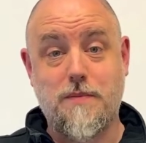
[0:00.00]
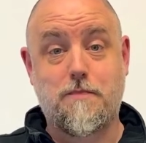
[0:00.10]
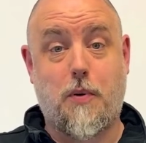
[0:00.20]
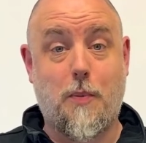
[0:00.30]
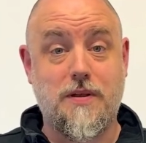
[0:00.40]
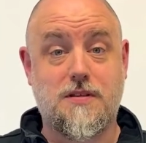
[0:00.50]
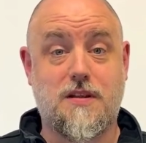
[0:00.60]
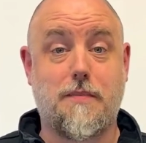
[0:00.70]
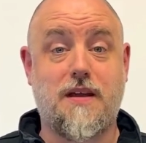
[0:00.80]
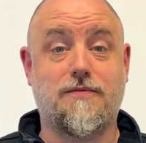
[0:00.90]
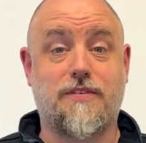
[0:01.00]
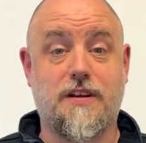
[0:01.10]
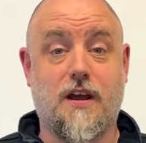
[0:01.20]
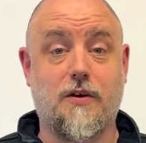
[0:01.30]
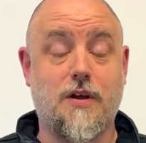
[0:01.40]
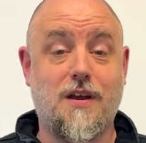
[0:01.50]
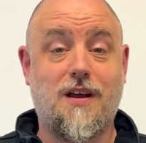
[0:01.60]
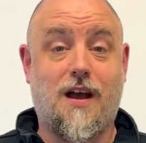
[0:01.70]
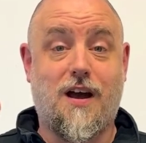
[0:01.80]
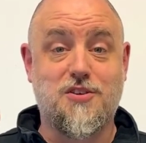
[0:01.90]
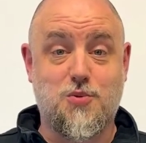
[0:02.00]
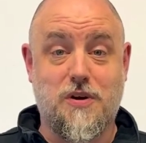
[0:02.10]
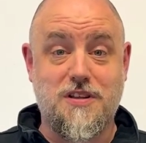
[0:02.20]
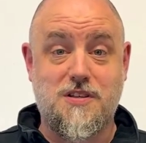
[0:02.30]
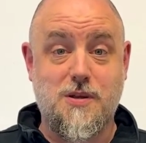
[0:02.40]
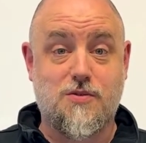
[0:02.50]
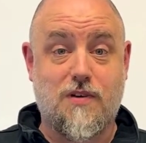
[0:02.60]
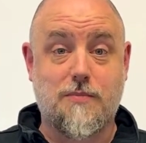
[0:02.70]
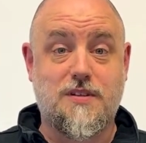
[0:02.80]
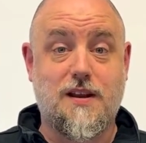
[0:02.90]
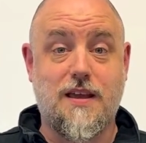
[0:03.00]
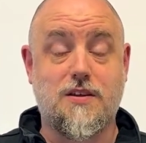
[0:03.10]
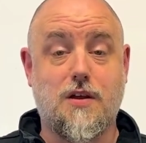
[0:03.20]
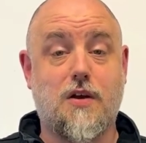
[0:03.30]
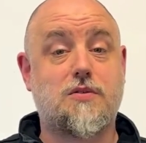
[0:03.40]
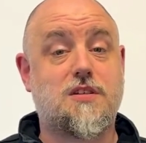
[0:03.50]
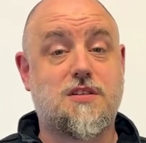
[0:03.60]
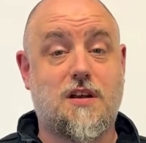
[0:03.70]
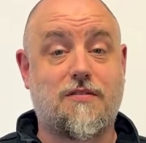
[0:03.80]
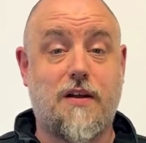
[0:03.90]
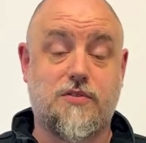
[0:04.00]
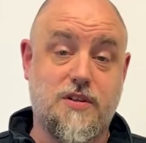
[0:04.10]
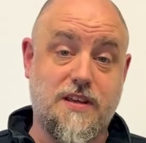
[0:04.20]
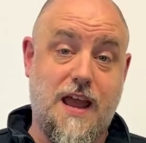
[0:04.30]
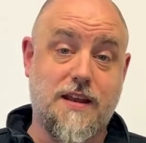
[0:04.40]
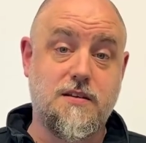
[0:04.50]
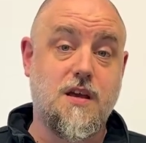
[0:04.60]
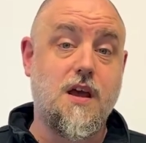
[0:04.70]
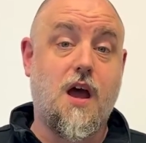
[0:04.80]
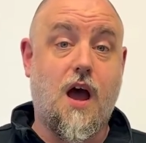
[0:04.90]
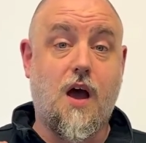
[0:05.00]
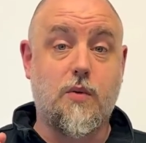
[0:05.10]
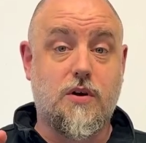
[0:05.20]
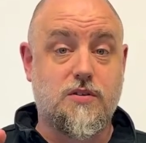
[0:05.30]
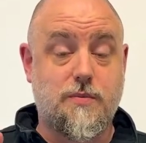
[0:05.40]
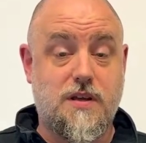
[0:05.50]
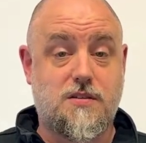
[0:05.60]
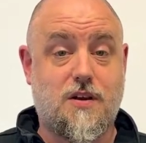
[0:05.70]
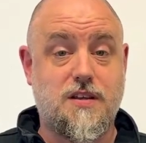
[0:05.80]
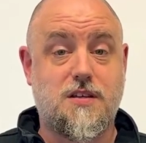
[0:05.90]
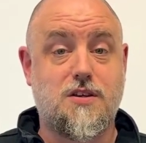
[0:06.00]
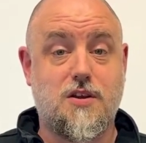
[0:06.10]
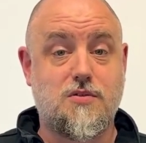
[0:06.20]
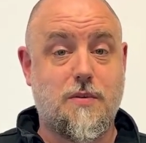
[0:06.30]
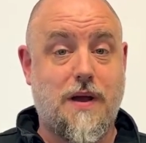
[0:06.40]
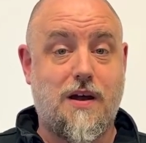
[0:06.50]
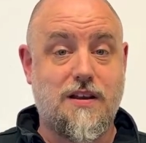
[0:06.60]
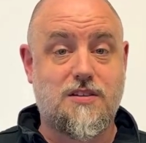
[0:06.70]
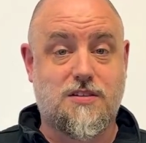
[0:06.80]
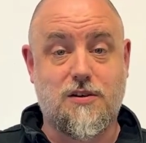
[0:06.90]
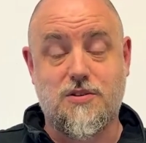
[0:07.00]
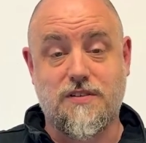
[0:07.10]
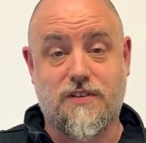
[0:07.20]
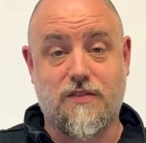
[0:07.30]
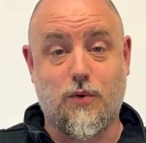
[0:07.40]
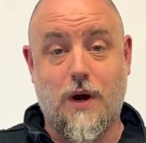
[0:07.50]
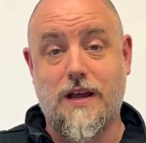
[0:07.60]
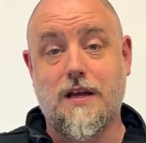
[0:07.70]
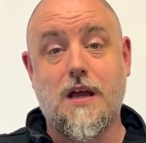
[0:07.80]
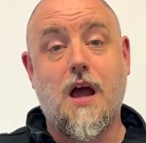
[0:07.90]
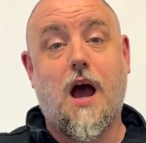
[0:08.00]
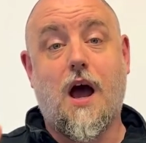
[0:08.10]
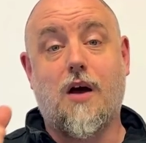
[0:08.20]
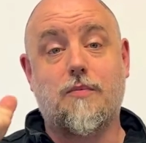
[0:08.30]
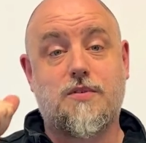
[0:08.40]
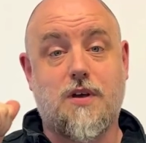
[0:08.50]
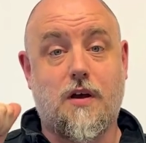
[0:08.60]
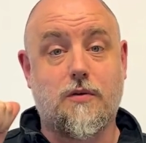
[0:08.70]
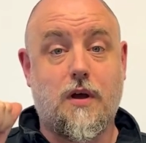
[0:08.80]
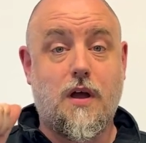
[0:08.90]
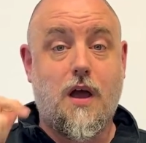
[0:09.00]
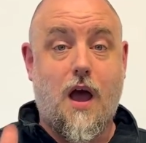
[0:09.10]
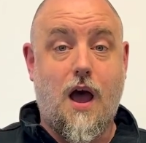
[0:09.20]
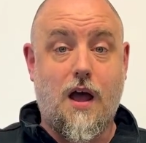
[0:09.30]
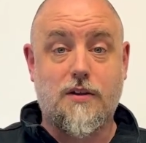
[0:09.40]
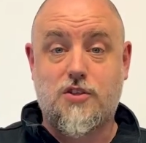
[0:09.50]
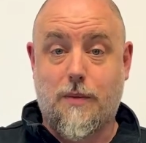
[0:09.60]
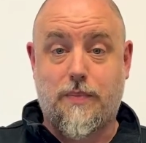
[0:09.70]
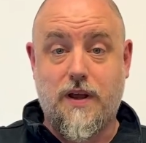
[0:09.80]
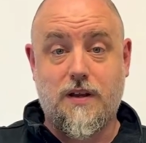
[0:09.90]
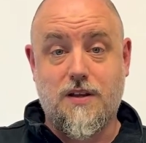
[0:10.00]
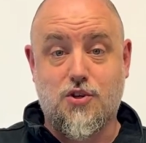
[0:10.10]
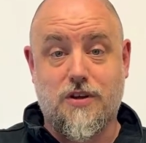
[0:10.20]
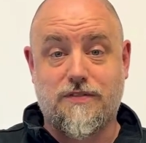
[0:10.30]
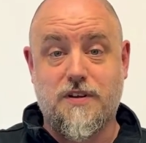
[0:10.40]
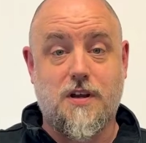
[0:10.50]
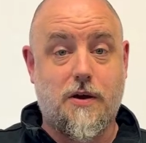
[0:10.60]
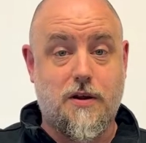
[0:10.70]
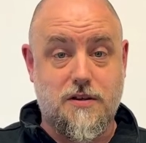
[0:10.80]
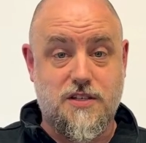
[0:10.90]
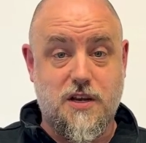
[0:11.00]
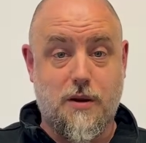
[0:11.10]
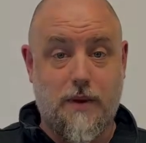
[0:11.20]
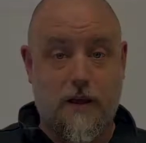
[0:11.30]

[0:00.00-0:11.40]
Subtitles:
we pop into the main video, I just wanted to interrupt and let you know to stick around to the end. We've got some exciting news about an exclusive giveaway. So jump in, enjoy the video, and I'll see you in a